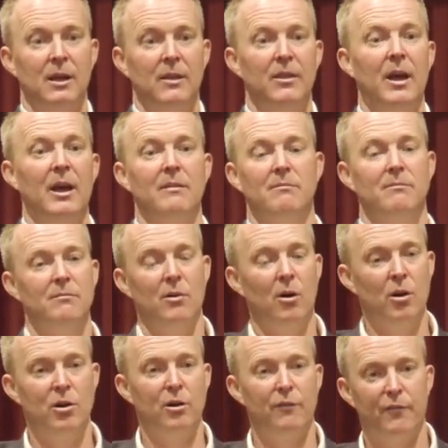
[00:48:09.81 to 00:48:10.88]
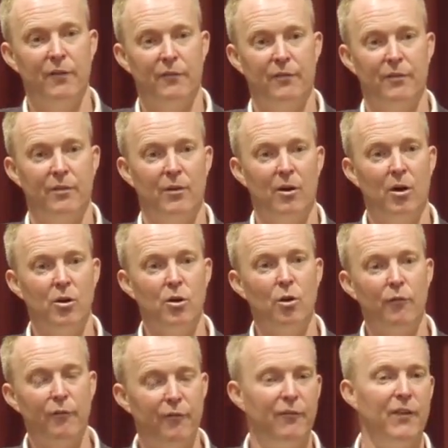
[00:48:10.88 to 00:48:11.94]
that on your fifth, on your
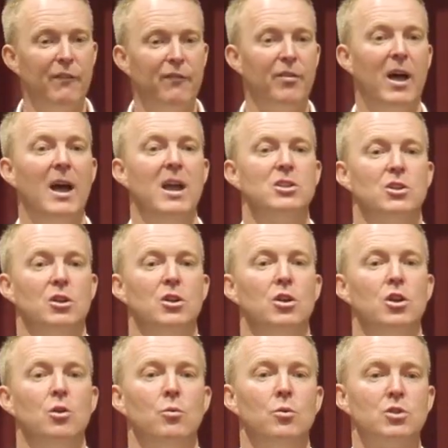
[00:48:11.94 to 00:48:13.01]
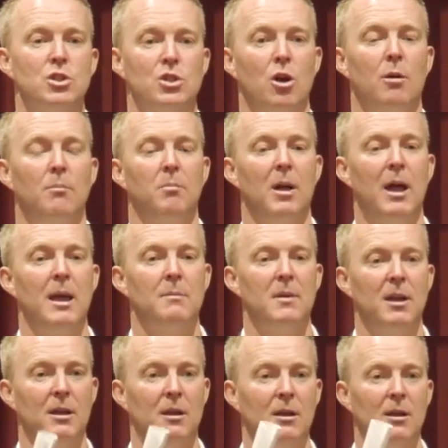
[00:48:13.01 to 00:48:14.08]
fifth agent, you will stop
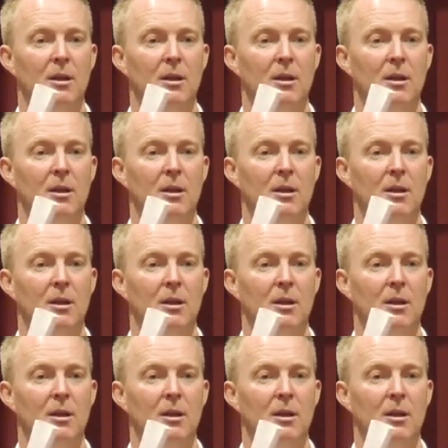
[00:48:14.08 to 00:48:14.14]
blaming